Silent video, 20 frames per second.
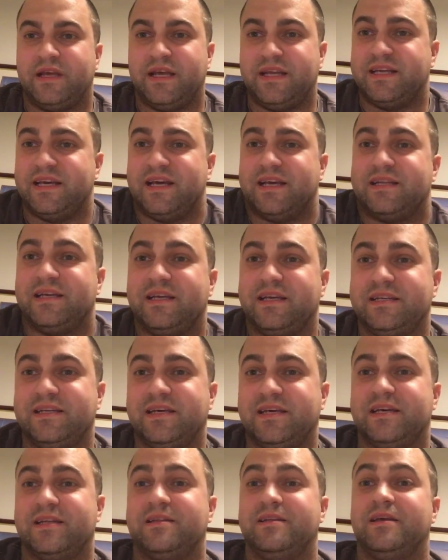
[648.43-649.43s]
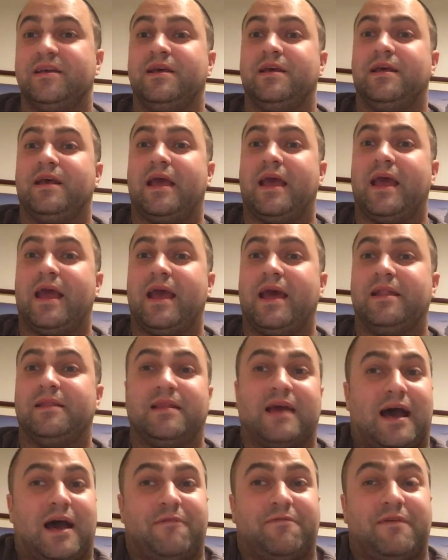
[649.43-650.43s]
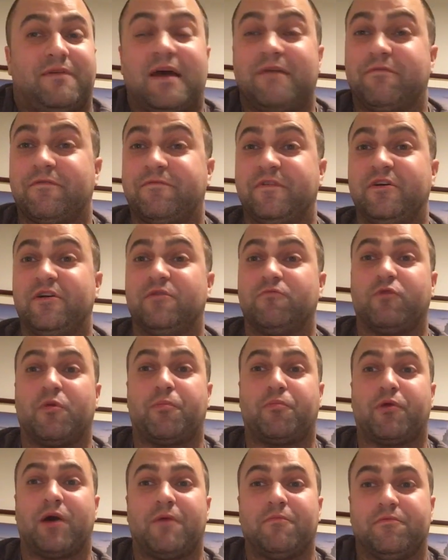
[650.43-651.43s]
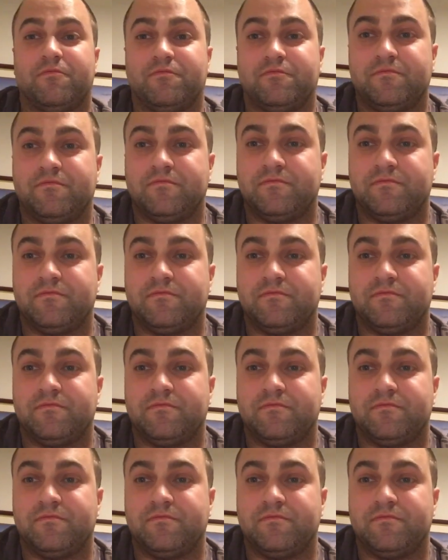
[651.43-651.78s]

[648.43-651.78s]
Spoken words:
He did, and I have a feeling we'll probably.